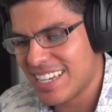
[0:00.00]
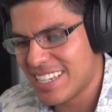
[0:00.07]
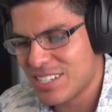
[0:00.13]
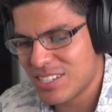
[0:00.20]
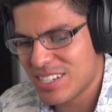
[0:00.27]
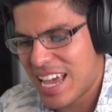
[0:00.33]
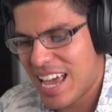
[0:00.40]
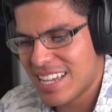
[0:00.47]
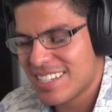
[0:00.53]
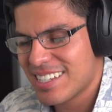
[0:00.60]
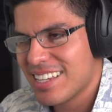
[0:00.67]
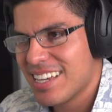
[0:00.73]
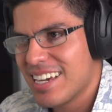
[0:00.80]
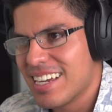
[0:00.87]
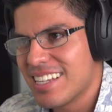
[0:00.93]

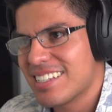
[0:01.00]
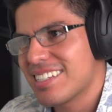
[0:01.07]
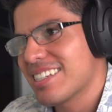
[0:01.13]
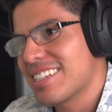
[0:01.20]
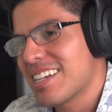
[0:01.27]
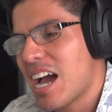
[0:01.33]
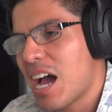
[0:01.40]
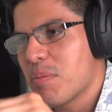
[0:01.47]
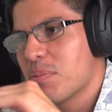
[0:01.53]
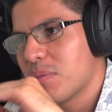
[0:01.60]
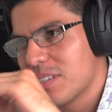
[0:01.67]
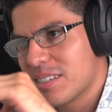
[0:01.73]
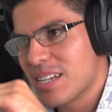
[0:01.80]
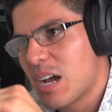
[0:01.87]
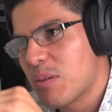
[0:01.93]
it's the top of
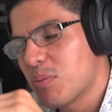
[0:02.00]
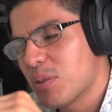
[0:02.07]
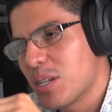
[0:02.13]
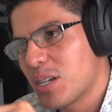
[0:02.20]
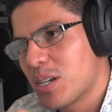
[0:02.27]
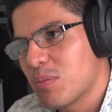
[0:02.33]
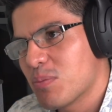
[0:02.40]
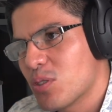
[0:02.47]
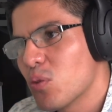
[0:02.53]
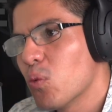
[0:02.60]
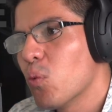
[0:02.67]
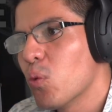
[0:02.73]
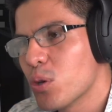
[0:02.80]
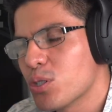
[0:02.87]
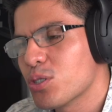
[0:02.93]
the top when it comes to
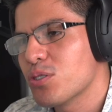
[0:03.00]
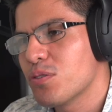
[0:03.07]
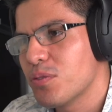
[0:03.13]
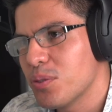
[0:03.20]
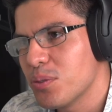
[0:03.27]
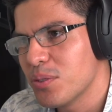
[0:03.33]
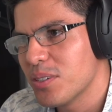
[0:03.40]
worst food.